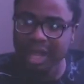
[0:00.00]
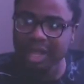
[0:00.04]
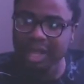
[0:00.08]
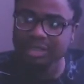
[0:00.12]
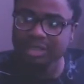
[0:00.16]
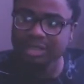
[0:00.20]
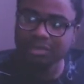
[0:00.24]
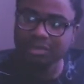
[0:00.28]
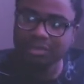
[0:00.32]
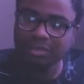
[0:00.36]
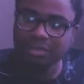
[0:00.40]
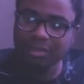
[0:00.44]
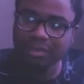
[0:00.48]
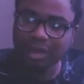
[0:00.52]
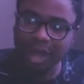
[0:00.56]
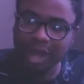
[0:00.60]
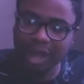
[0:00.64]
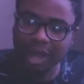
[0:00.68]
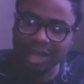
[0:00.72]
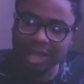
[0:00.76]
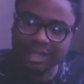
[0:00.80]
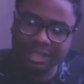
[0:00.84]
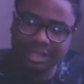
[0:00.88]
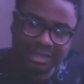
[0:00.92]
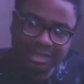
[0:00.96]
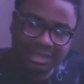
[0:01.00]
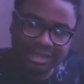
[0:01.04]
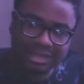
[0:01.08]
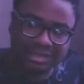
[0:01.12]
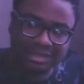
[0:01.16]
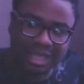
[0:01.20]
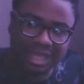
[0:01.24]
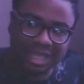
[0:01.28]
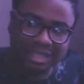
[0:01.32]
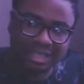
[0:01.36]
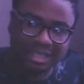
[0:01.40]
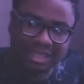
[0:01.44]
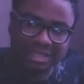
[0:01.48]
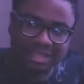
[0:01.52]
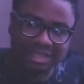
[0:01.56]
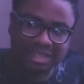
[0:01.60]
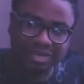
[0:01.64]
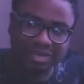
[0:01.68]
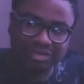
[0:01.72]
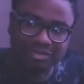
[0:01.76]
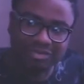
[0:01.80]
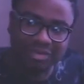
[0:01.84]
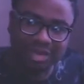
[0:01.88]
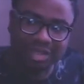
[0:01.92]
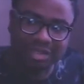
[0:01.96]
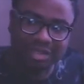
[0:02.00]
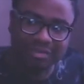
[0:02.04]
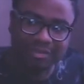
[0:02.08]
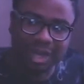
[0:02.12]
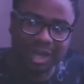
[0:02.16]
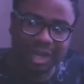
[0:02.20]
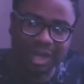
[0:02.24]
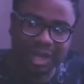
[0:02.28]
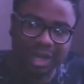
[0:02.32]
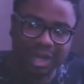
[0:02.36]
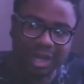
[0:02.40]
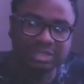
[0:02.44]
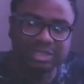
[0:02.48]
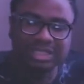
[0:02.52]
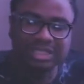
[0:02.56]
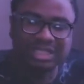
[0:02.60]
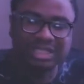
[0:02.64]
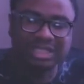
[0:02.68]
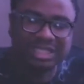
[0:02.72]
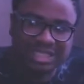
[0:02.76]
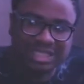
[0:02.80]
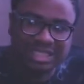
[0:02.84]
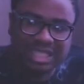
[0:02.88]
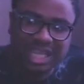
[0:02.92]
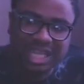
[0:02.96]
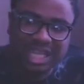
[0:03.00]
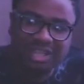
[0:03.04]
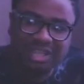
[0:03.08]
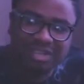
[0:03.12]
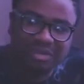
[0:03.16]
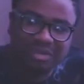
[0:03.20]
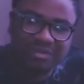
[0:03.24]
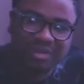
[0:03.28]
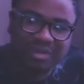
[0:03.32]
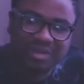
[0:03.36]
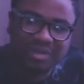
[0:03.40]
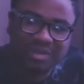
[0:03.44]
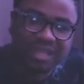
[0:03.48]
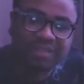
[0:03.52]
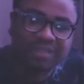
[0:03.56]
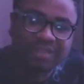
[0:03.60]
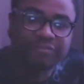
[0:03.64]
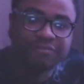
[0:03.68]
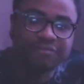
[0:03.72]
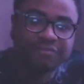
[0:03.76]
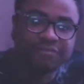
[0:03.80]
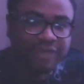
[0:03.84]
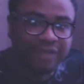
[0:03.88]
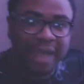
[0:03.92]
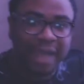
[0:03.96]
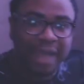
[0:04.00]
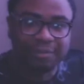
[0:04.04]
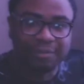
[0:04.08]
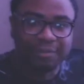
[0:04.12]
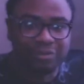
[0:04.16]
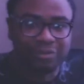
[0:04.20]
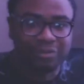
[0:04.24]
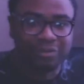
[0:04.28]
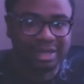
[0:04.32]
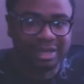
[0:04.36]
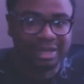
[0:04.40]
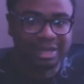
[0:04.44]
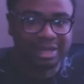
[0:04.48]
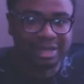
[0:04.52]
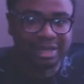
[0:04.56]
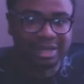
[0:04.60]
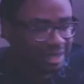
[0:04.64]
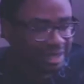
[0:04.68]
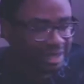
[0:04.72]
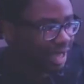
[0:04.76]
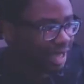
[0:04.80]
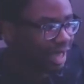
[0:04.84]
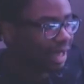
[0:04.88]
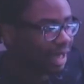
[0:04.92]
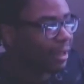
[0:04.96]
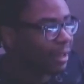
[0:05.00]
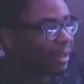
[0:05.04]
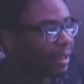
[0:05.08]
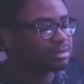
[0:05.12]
So, in a sense, like, this shouldn't really surprise us. Just seeing them evaporated like that.